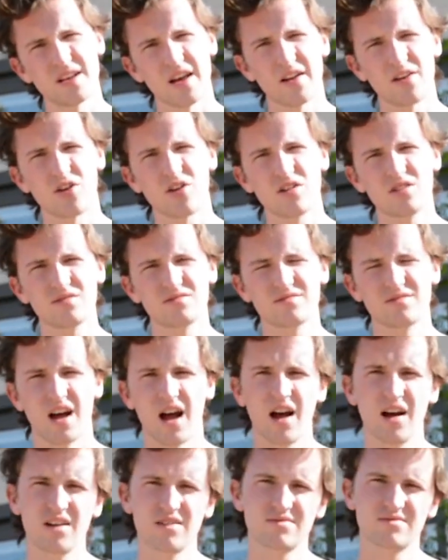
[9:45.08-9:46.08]
at all?
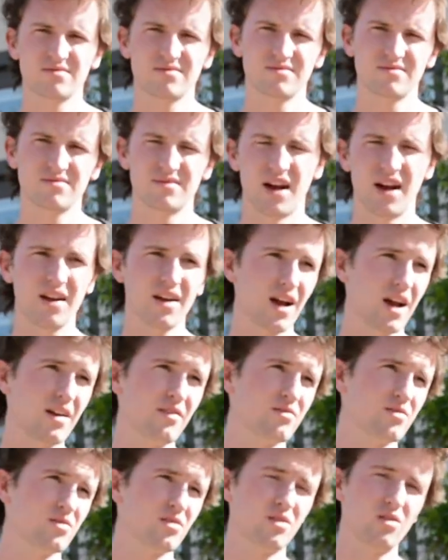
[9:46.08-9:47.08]
Huh? I
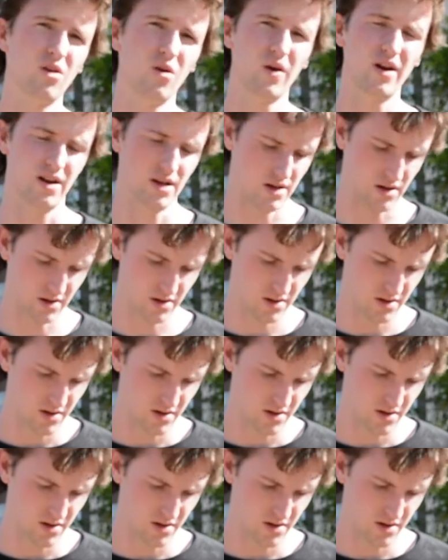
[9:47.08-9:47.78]
have no idea.